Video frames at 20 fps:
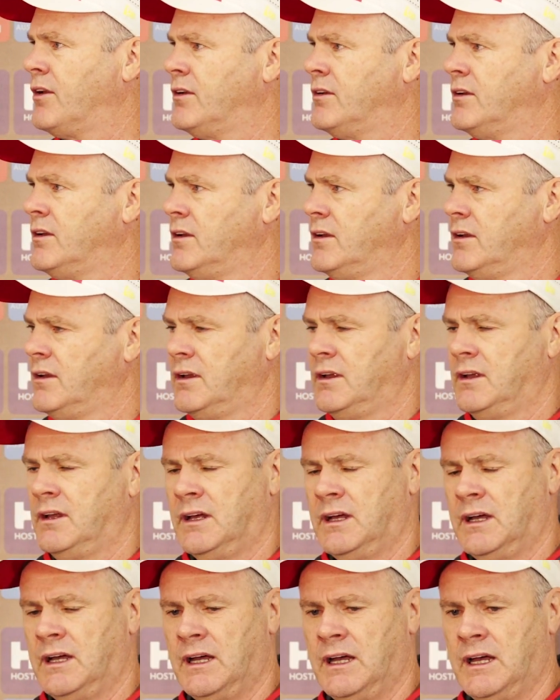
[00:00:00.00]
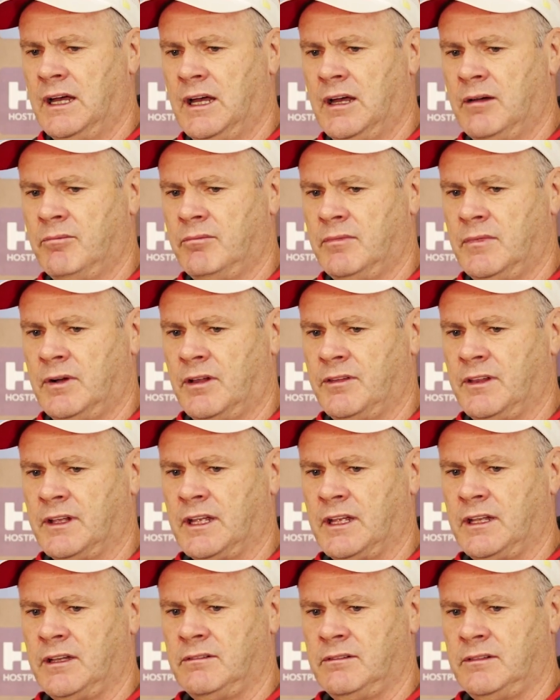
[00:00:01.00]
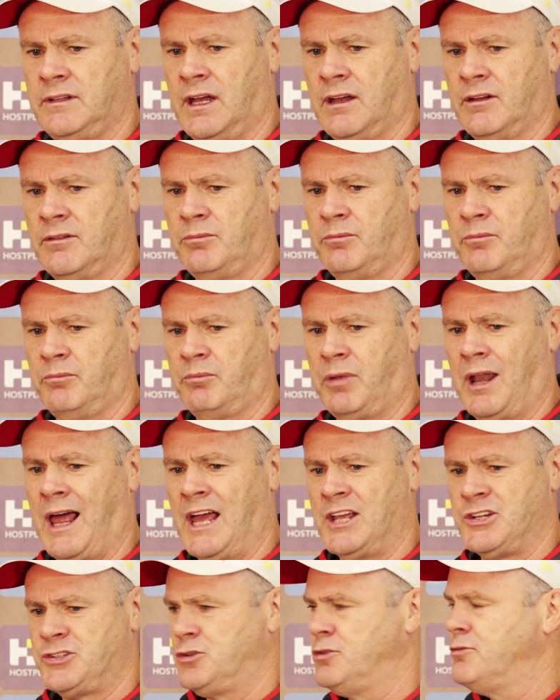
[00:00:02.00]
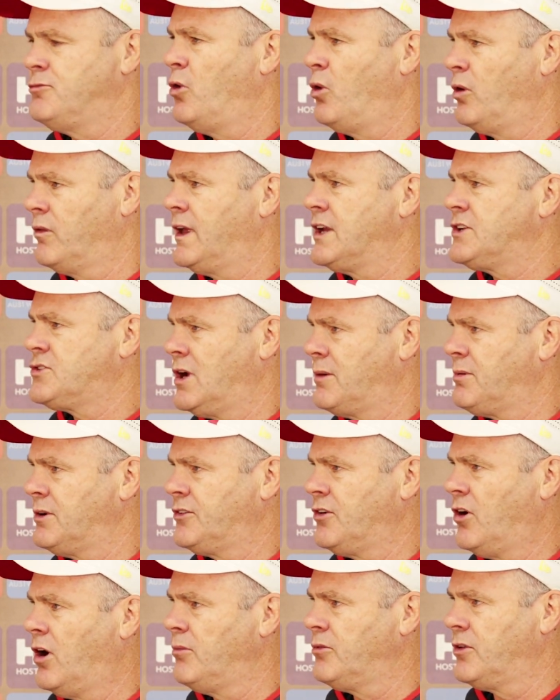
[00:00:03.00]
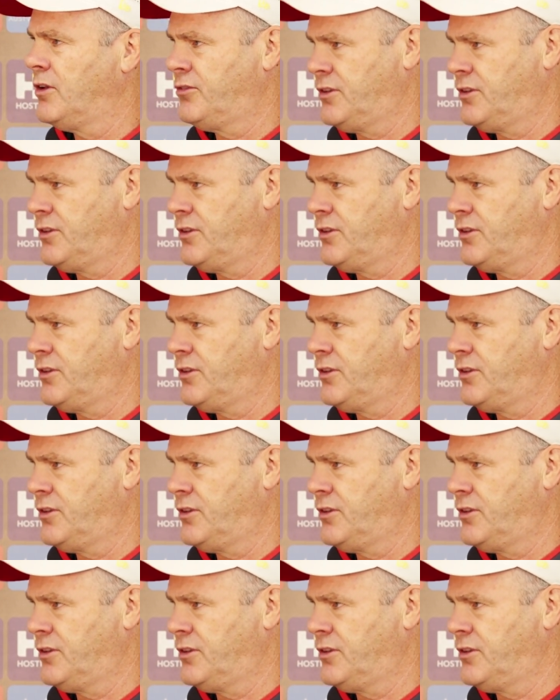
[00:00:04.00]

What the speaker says: And I think players do fall into that trap at times.